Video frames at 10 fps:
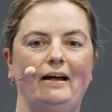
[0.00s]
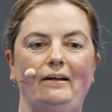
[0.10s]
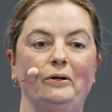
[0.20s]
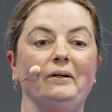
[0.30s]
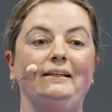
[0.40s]

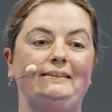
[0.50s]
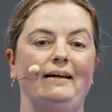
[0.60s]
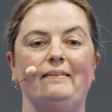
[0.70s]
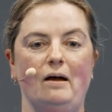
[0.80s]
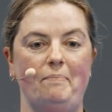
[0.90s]
and you're going to
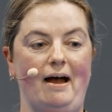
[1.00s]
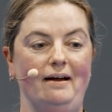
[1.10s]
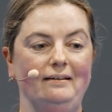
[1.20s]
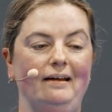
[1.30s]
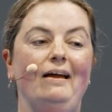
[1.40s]
take that
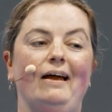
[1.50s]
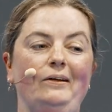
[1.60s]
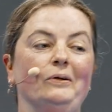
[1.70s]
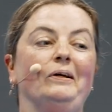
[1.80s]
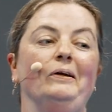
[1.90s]
back and
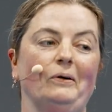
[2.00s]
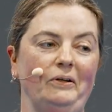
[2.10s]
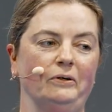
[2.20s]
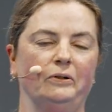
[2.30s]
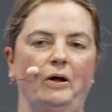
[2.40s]
you're going to go to
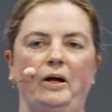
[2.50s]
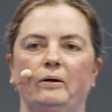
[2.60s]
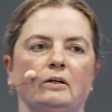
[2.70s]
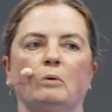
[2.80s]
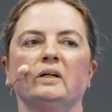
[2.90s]
your lawyer
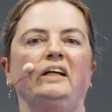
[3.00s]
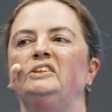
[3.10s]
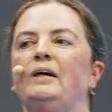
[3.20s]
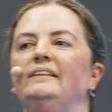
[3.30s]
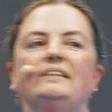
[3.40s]
and go, We're going
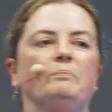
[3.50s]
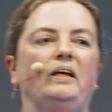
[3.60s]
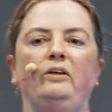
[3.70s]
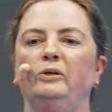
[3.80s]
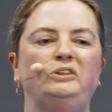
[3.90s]
to try
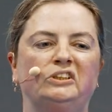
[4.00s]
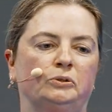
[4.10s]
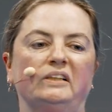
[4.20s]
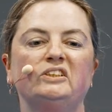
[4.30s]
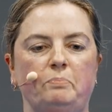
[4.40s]
something new. Just
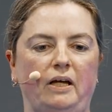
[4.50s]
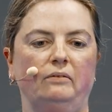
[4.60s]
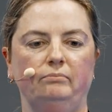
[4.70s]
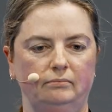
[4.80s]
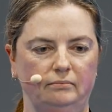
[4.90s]
trust me.
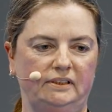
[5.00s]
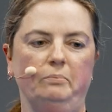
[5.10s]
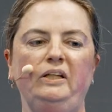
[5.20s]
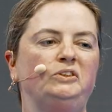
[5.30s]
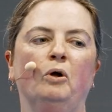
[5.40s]

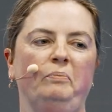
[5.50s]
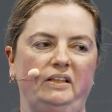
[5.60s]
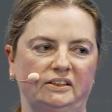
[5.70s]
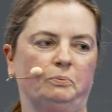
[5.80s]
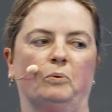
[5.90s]
Somebody told me
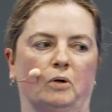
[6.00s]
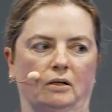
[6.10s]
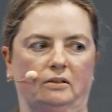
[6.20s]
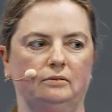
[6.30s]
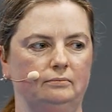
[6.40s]
this would
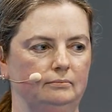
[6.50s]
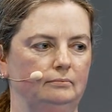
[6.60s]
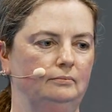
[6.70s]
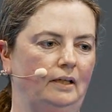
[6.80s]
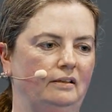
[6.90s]
work.
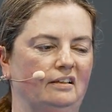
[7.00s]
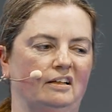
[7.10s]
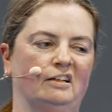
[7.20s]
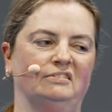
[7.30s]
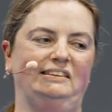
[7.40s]
And they're going
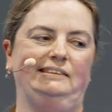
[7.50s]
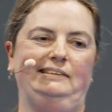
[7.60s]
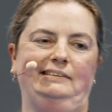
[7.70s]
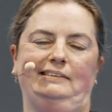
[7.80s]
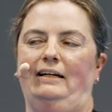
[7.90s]
to go,
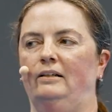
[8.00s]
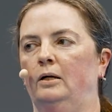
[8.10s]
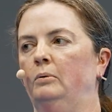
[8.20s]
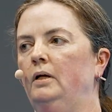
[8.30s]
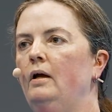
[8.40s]
eh, I don't
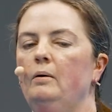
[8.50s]
know.